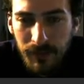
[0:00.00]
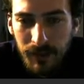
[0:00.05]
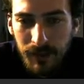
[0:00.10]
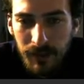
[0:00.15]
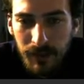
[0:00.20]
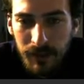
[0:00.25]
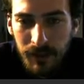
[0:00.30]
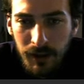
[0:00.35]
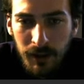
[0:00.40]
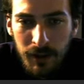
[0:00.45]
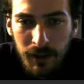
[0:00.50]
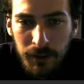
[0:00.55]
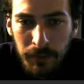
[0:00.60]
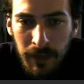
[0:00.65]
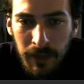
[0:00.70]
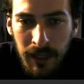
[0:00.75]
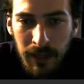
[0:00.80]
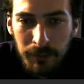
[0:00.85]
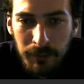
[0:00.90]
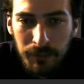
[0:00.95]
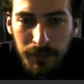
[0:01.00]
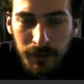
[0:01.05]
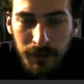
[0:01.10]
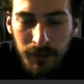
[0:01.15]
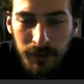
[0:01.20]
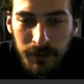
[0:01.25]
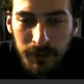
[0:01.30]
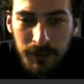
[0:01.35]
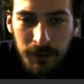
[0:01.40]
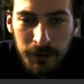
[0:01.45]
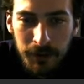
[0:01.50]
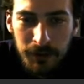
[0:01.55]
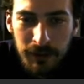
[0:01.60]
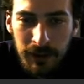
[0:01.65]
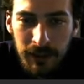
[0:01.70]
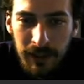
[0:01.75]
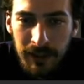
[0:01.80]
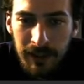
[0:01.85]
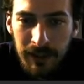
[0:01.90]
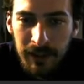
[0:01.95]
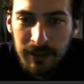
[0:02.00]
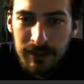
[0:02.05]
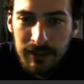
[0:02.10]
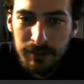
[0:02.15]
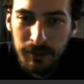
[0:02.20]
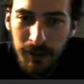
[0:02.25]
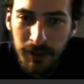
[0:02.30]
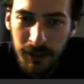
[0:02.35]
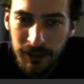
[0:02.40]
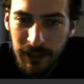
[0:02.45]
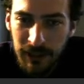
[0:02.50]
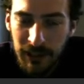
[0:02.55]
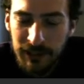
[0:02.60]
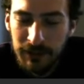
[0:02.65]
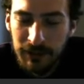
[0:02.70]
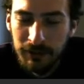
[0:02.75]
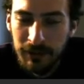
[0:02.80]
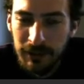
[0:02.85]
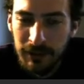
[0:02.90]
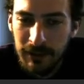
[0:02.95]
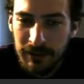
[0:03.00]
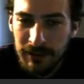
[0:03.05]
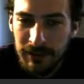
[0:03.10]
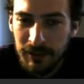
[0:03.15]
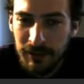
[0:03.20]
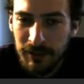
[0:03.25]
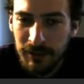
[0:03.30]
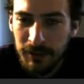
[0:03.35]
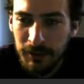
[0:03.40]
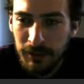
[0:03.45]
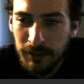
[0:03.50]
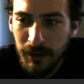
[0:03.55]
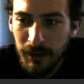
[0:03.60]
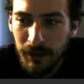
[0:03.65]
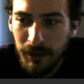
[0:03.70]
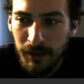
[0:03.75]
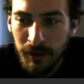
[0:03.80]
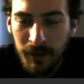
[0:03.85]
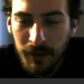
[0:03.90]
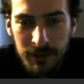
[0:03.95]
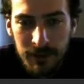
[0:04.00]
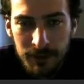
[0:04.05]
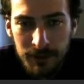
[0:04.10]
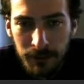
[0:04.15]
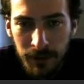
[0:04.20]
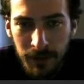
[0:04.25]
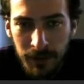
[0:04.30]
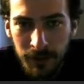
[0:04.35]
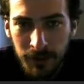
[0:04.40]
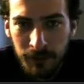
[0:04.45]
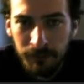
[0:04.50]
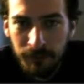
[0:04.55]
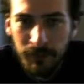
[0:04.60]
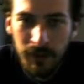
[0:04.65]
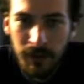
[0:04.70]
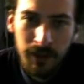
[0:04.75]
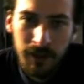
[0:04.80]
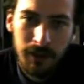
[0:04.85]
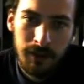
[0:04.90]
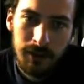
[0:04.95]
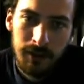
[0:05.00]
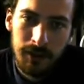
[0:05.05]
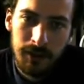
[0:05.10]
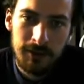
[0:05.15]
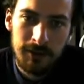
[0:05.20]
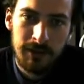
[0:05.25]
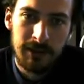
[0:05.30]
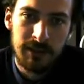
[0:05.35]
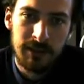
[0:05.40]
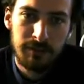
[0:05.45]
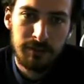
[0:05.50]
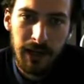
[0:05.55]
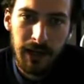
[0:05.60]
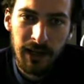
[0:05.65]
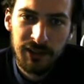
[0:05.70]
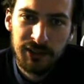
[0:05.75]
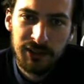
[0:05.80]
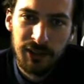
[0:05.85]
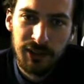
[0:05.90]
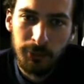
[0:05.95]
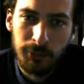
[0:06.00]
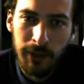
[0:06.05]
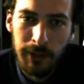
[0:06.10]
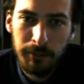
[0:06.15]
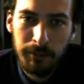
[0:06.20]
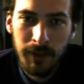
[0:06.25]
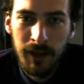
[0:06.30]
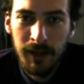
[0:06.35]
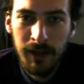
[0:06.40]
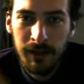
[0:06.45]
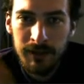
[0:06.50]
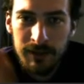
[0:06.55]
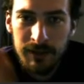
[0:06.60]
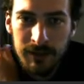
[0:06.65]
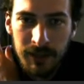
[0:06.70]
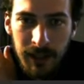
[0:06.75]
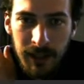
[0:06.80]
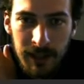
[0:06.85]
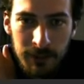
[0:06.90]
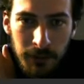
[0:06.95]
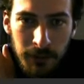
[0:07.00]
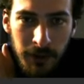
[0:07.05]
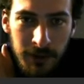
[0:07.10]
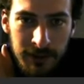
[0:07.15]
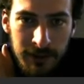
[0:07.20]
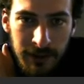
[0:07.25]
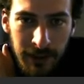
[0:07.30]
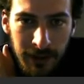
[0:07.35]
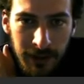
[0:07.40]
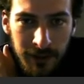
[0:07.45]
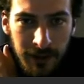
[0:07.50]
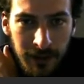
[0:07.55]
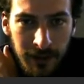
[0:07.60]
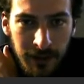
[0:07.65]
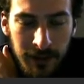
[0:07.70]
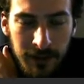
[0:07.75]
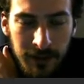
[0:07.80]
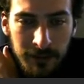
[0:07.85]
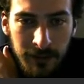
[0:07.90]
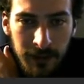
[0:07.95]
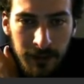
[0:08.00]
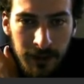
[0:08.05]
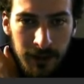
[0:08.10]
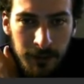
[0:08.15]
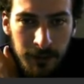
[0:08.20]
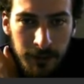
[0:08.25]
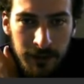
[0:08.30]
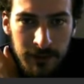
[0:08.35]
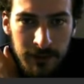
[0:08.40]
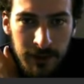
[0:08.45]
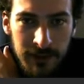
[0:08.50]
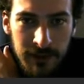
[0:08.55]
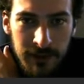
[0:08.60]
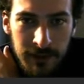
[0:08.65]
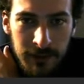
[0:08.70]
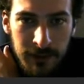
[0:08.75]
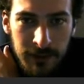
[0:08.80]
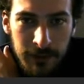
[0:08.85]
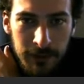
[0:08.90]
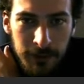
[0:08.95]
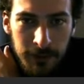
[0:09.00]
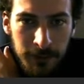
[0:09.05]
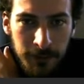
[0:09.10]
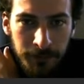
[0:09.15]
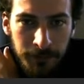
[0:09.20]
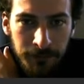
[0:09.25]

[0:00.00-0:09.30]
ArcMap or QGIS, but it's actually really easy to do in R as well, using this package called whitebox, as well as elevatr, which lets you